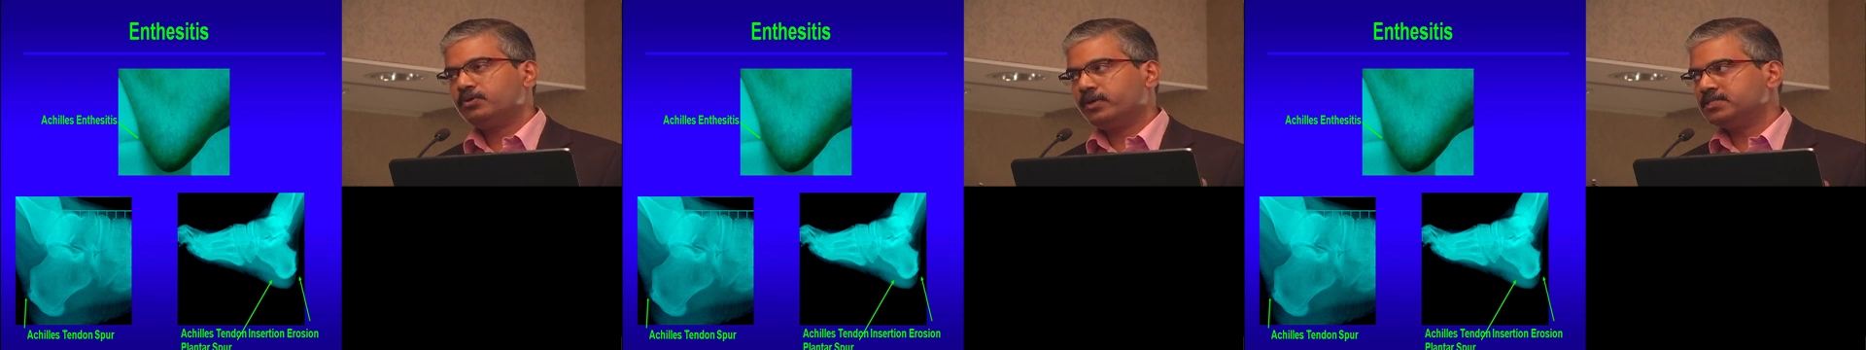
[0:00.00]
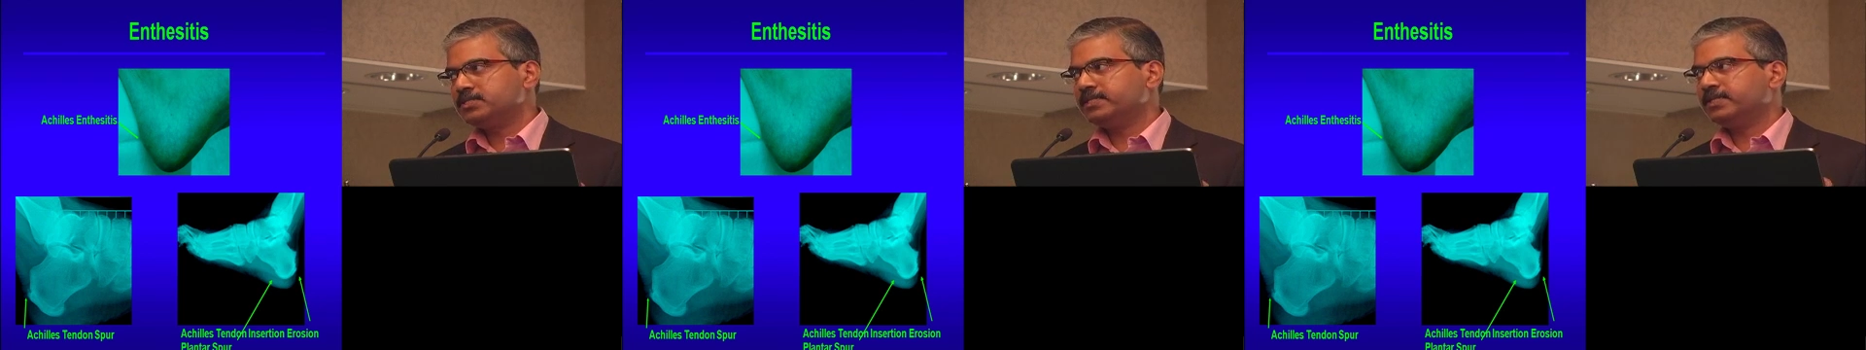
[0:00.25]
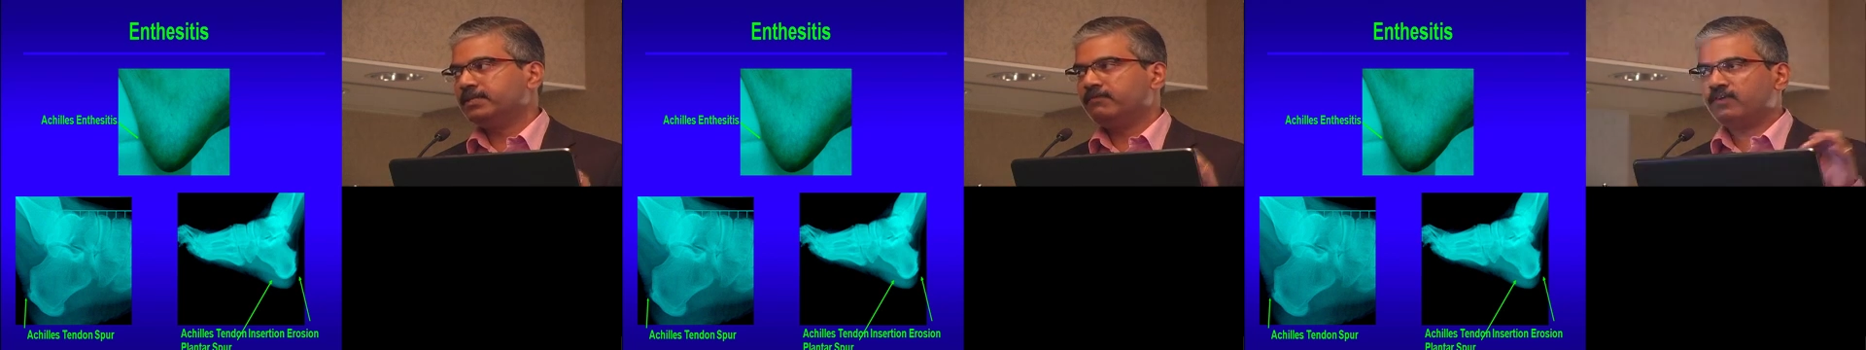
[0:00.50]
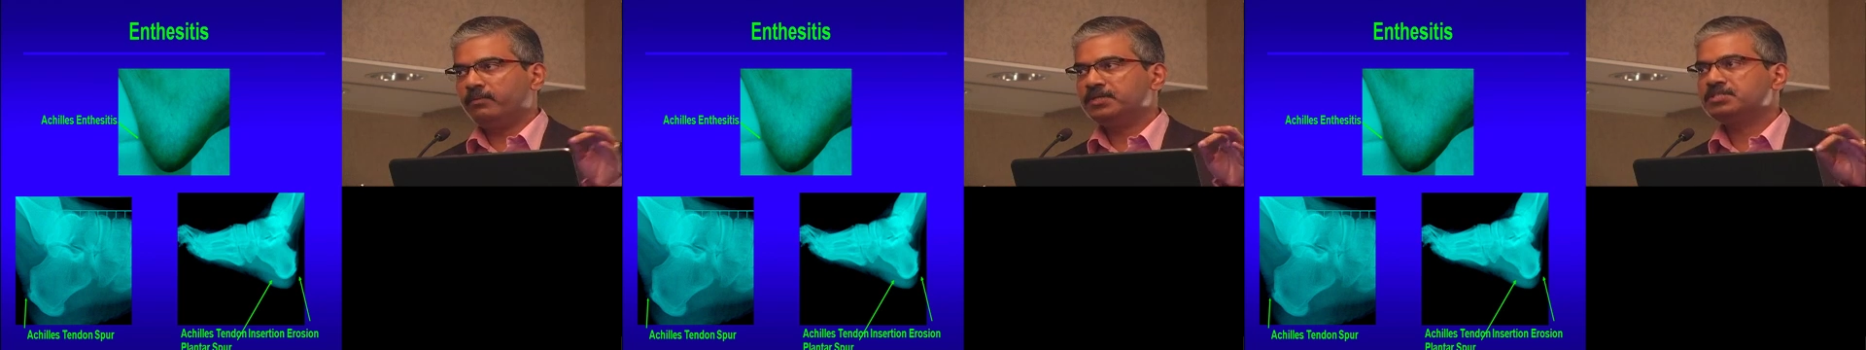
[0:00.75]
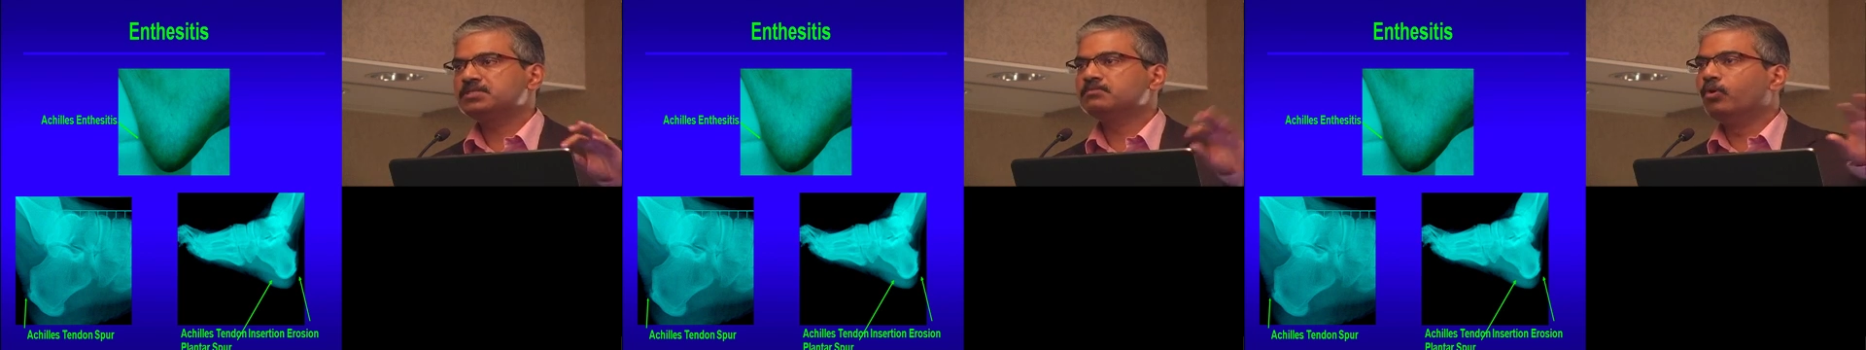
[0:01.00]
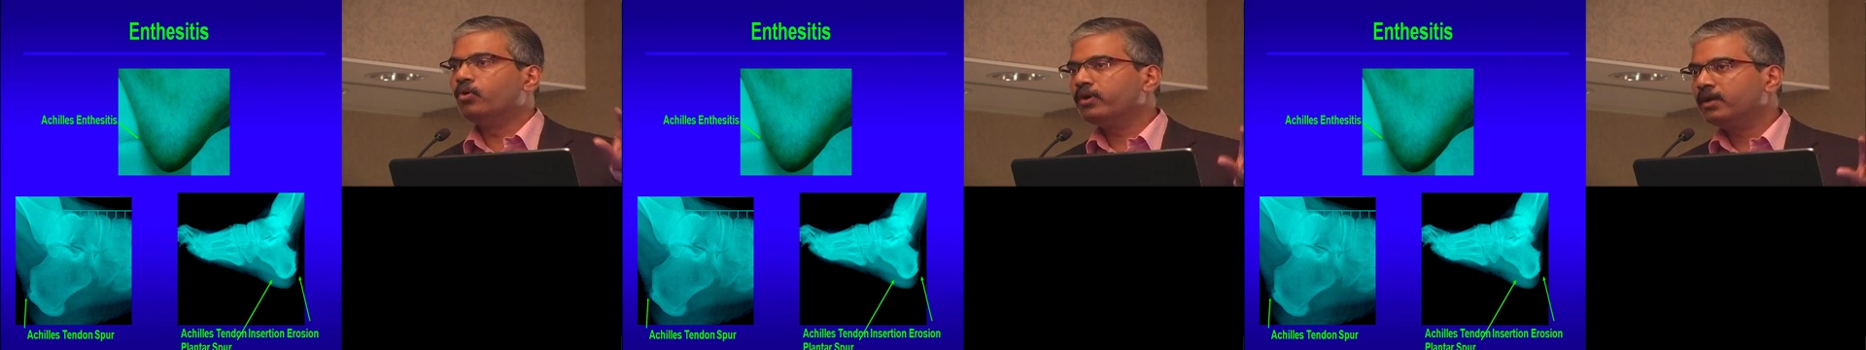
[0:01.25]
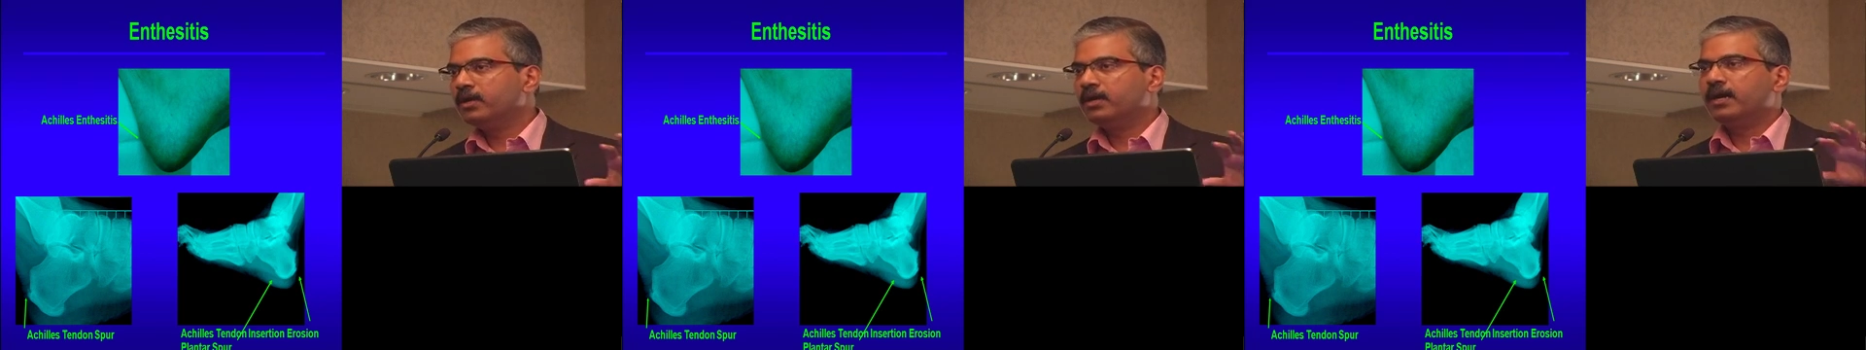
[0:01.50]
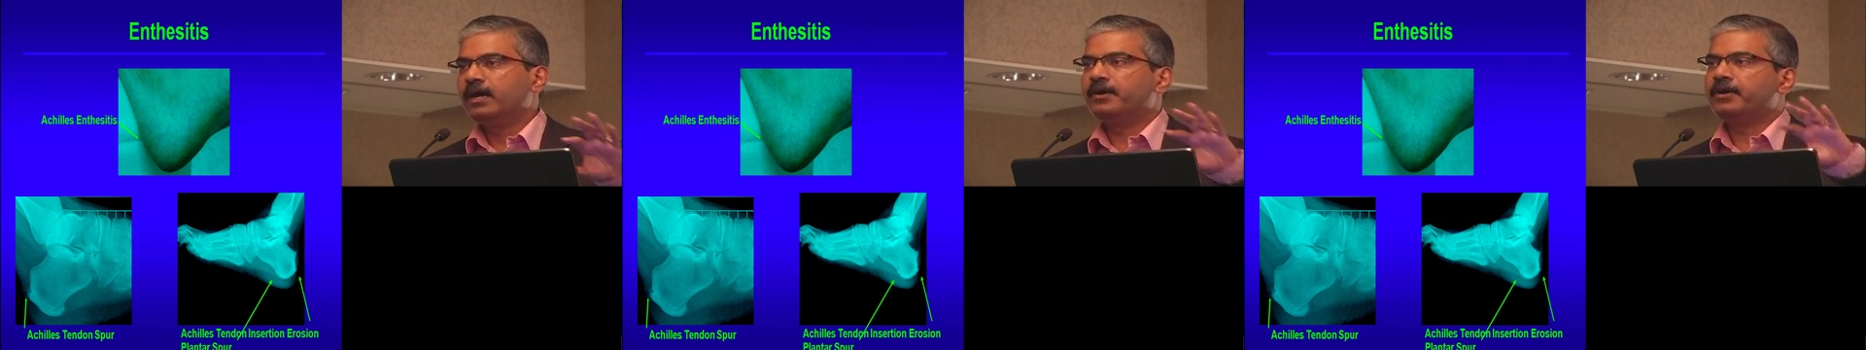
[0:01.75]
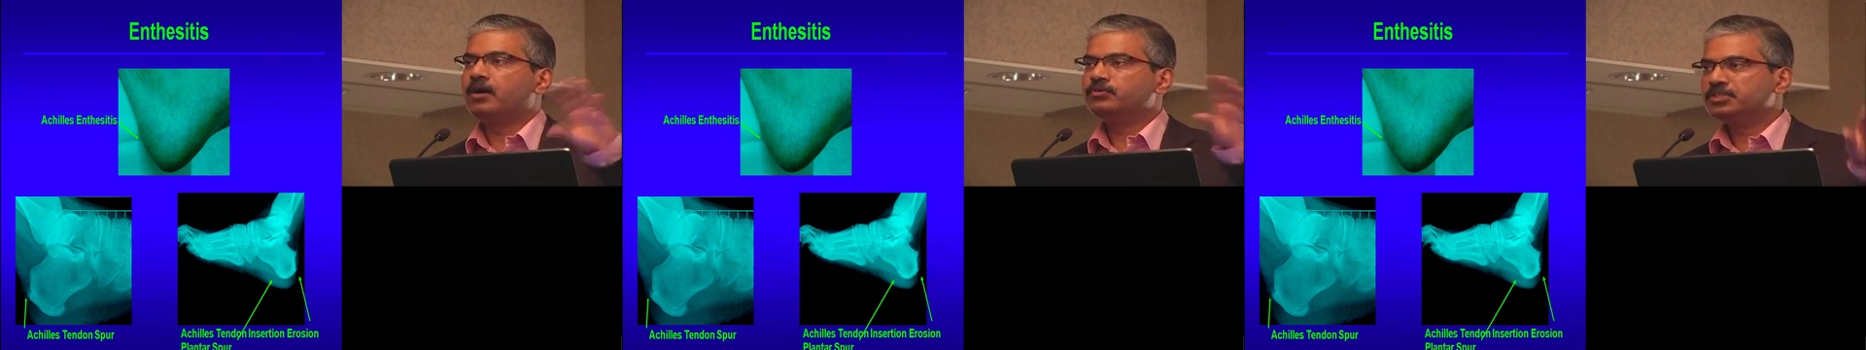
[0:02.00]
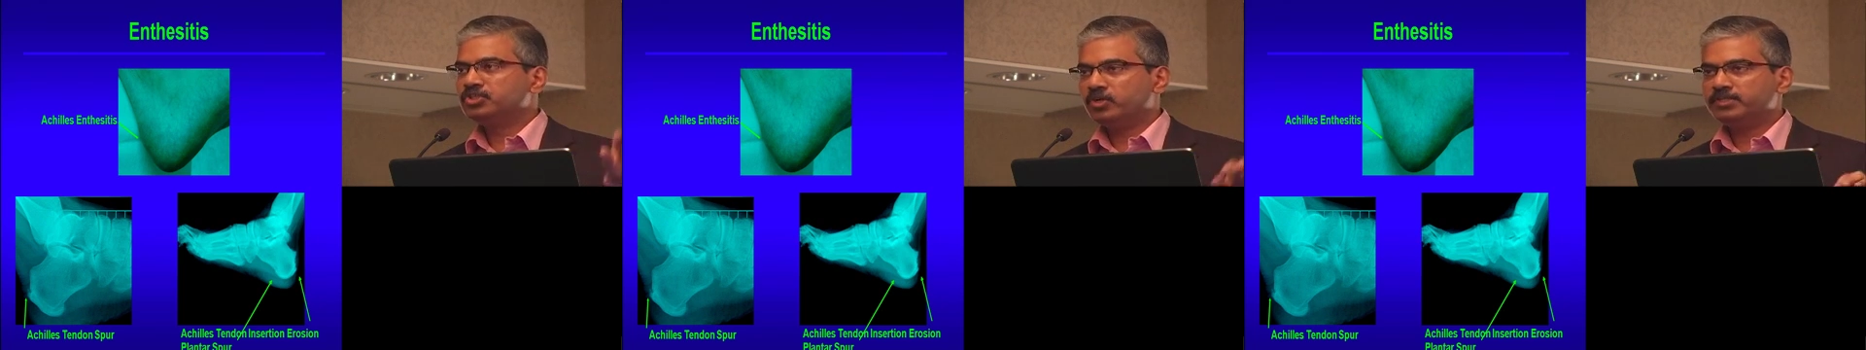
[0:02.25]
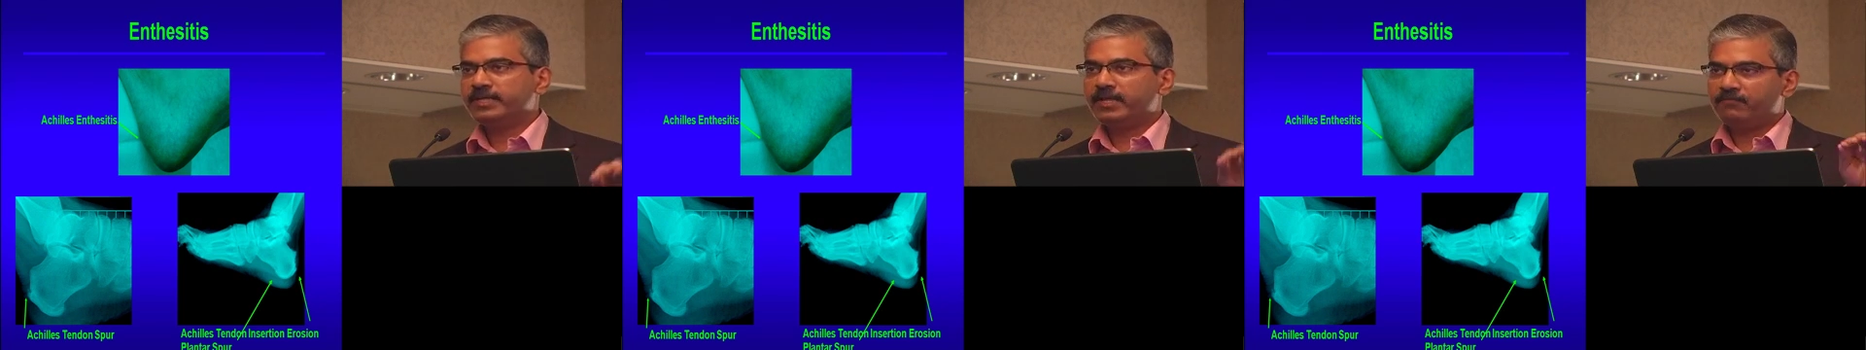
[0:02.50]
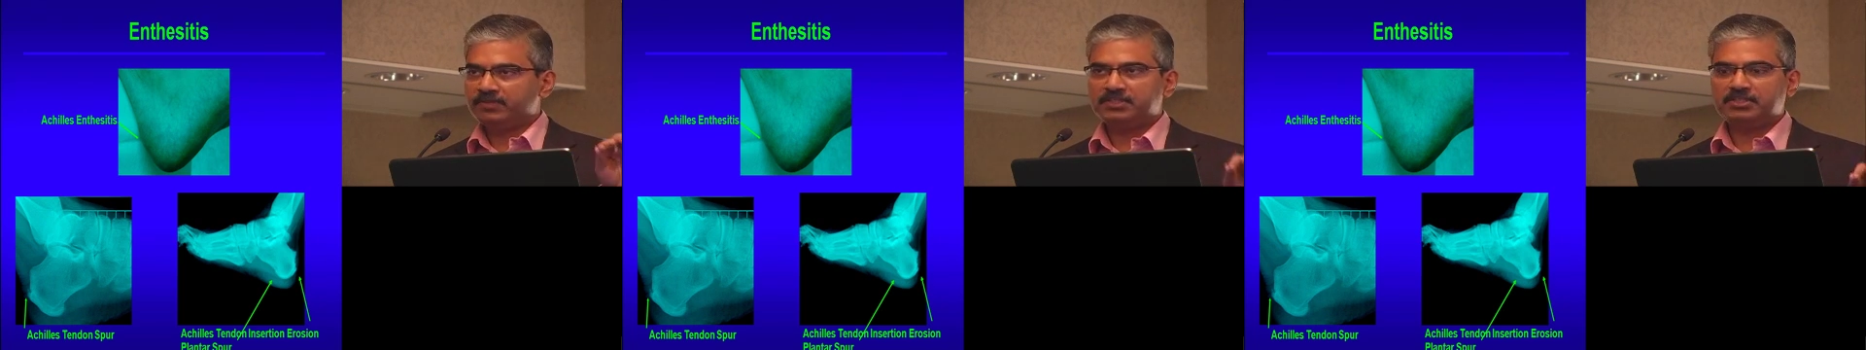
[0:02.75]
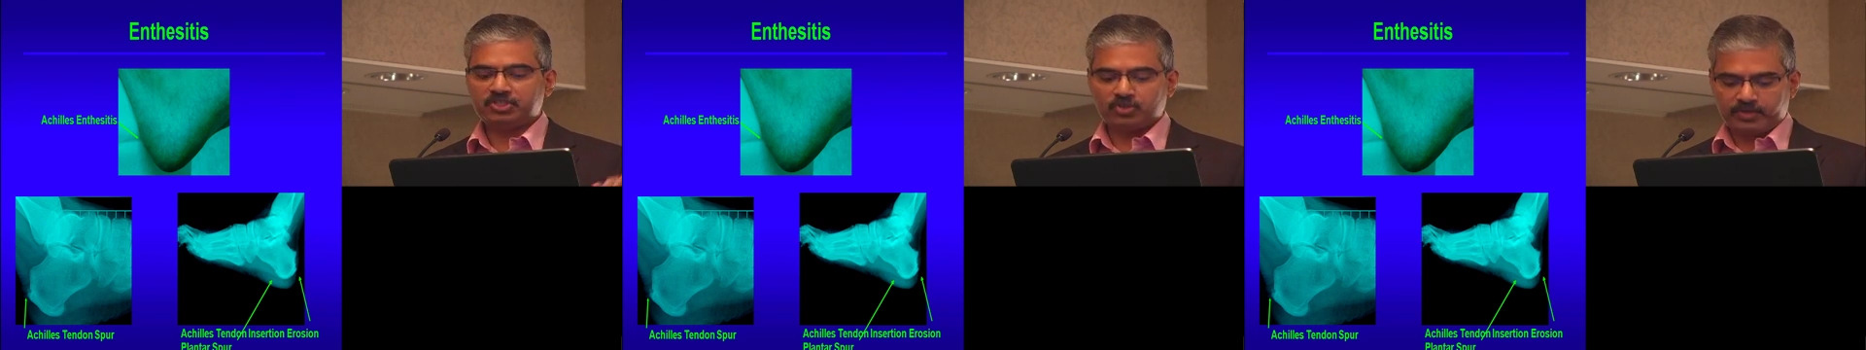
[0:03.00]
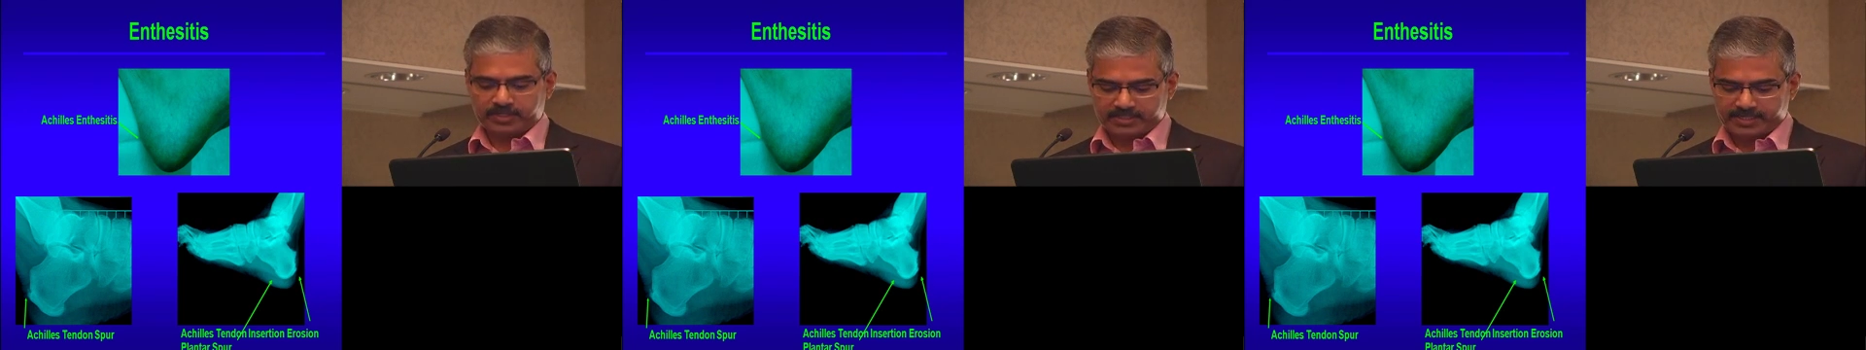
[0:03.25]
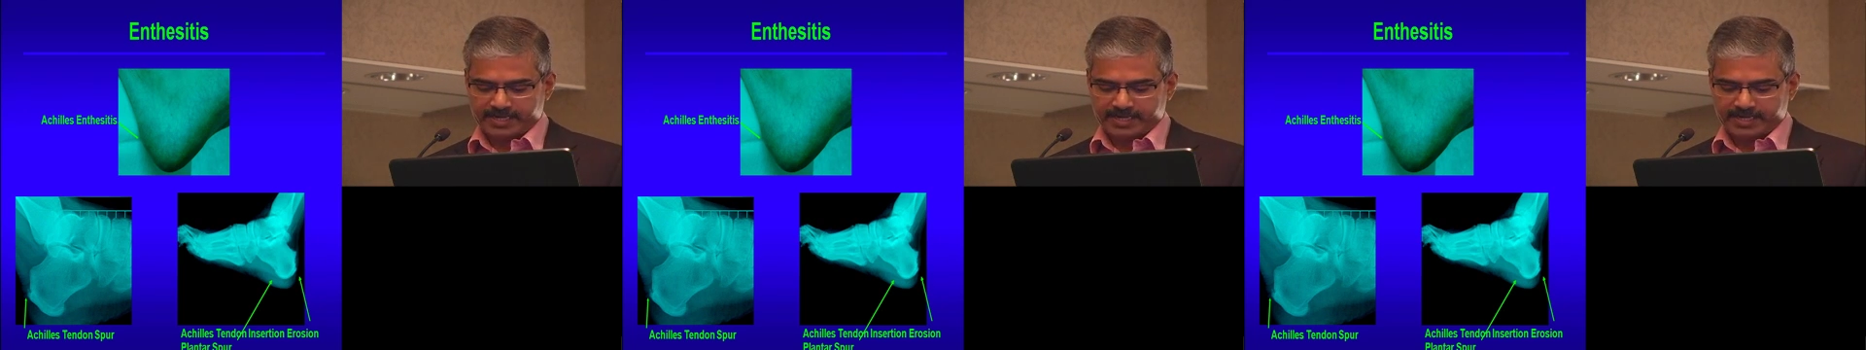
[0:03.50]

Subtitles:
you can see that the inflammation is more around the joint than within the joint.